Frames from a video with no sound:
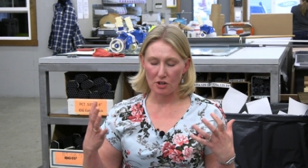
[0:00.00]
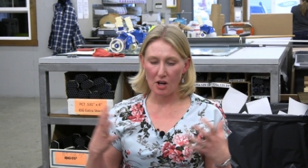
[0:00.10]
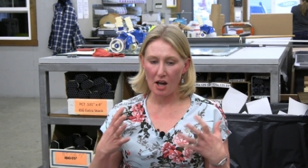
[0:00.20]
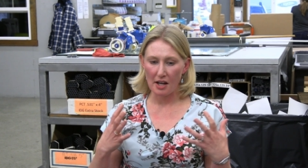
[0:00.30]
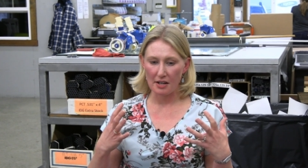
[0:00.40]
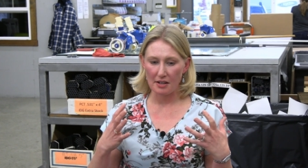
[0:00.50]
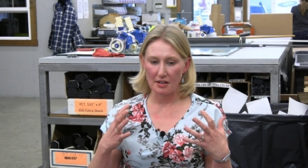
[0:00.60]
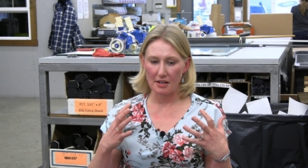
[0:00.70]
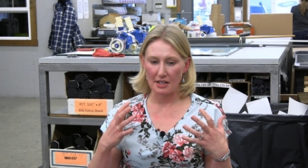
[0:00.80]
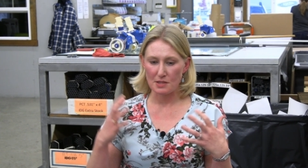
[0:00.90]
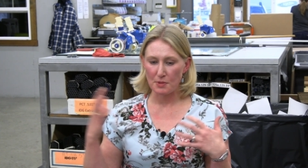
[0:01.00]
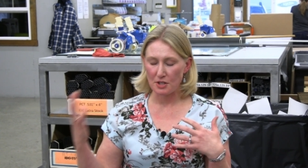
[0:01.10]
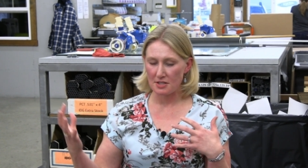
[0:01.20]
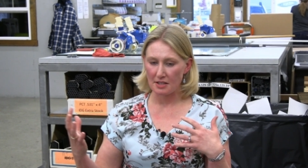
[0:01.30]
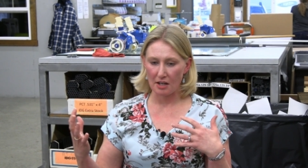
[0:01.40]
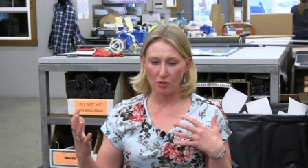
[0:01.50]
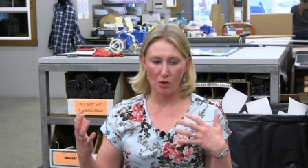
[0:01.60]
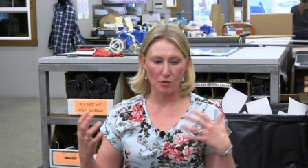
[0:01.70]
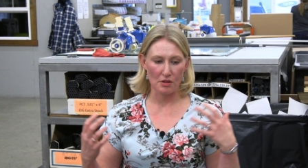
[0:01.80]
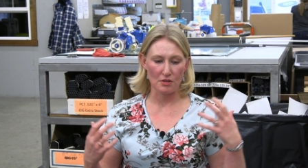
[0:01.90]
not experiencing that
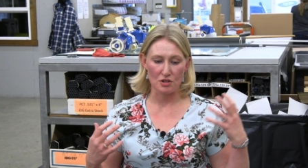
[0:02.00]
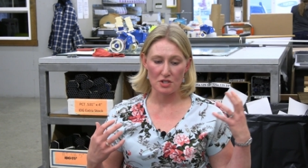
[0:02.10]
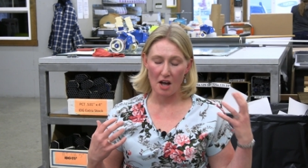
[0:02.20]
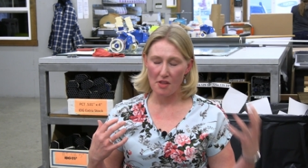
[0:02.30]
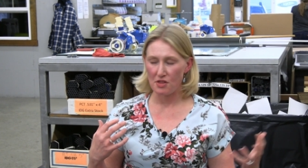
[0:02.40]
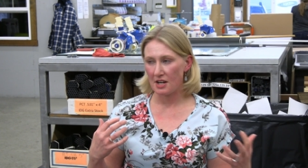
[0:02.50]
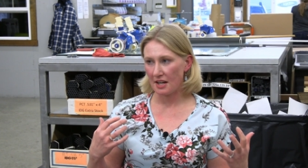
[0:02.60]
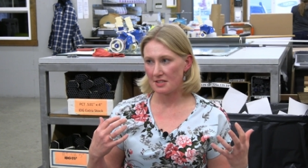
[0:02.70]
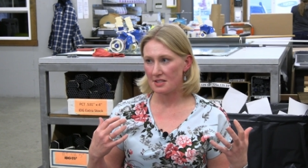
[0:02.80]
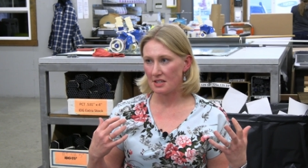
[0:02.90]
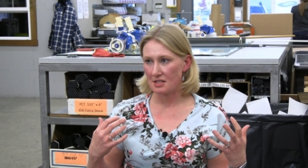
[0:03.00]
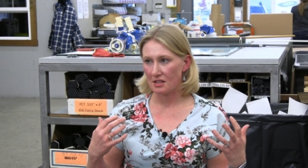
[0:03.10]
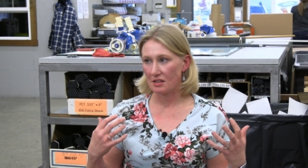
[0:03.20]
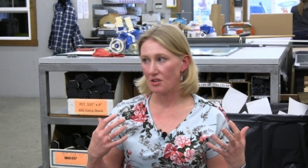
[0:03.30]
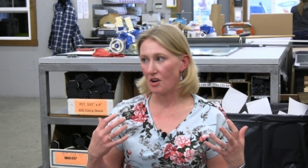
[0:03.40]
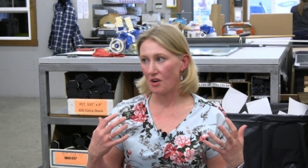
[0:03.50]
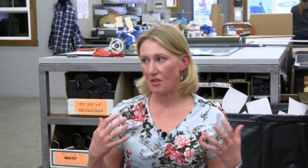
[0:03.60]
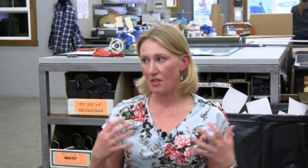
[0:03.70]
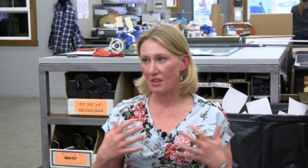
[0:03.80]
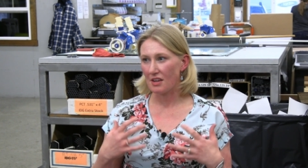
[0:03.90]
growth and there's not the next thing to learn,
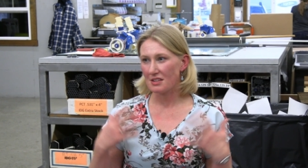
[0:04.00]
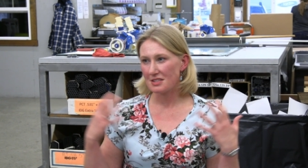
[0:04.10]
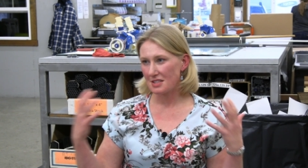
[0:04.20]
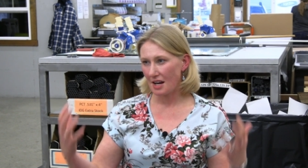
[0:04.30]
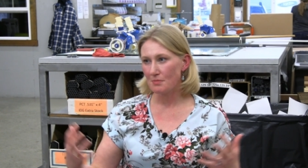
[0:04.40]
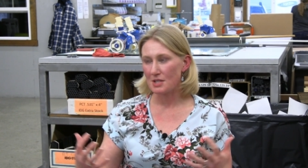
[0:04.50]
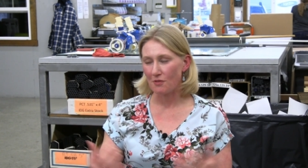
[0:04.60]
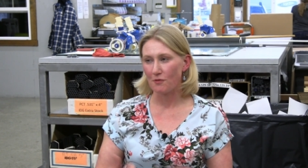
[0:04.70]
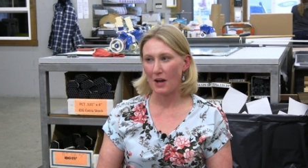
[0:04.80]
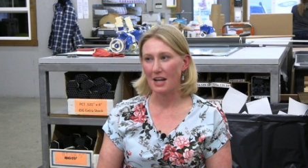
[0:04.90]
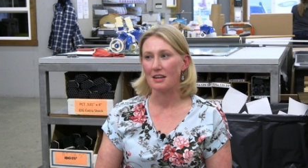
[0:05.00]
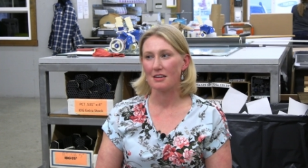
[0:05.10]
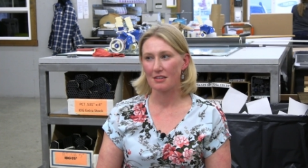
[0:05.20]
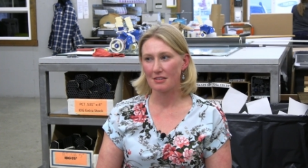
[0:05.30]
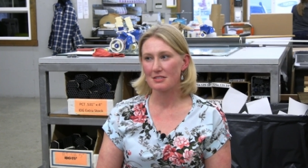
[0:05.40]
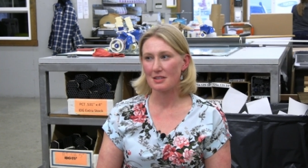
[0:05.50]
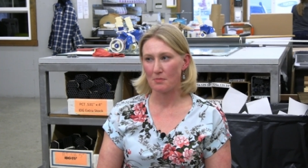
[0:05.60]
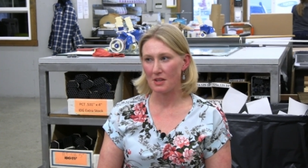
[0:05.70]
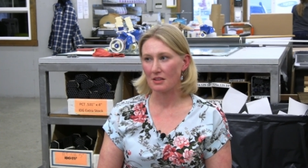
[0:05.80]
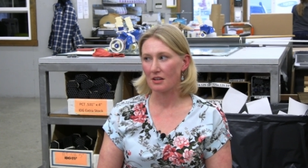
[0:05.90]
then that's time to find
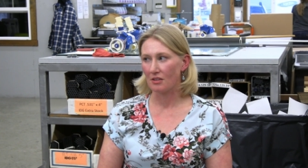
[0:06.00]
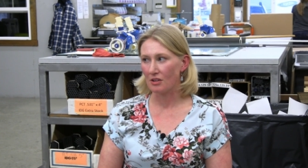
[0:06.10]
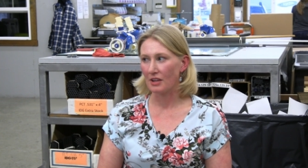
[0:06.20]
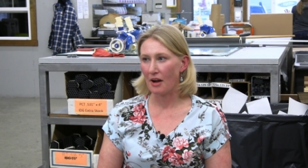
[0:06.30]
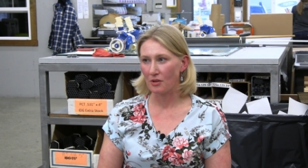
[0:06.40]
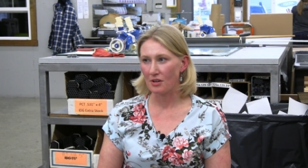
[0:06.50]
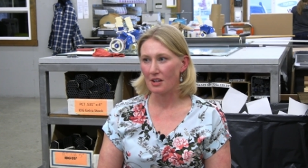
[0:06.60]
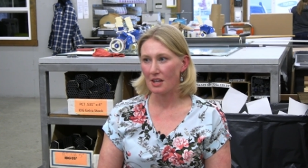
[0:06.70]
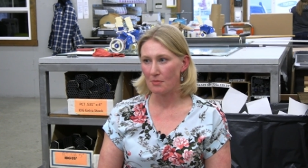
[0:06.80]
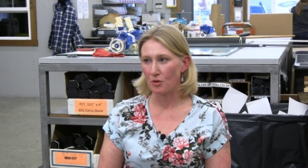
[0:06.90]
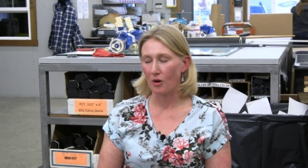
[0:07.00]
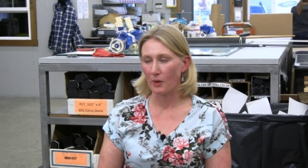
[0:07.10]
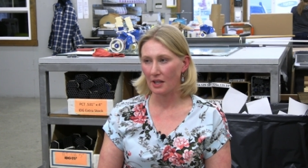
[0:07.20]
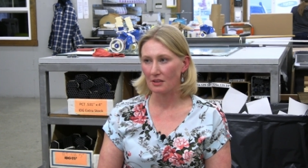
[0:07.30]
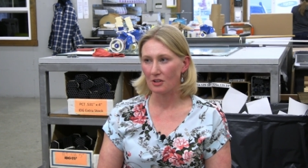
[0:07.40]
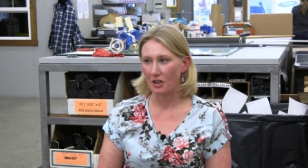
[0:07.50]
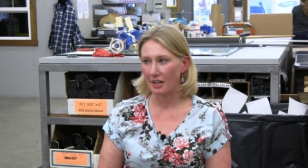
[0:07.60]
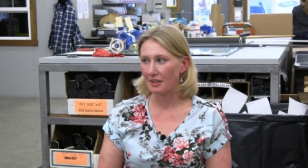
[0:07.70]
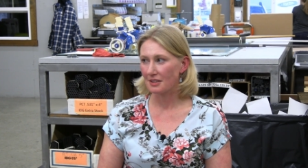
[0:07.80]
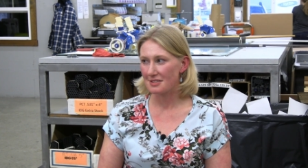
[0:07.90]
something that'll allow you to keep growing and learning,
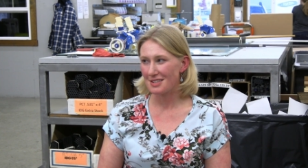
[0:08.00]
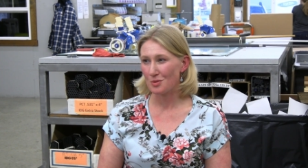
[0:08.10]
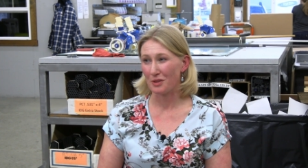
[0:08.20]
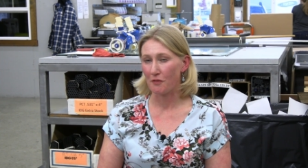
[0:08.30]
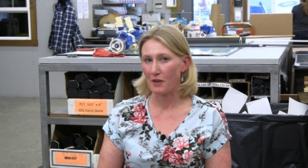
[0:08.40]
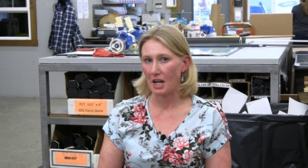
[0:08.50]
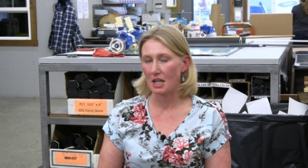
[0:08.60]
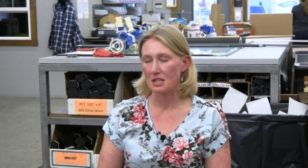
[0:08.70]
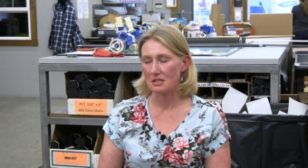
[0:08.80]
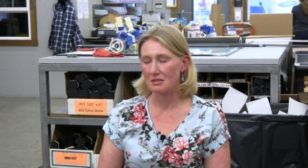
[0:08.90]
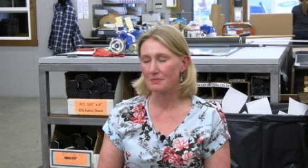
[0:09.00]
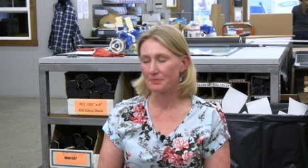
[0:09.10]
because that's where the fun is.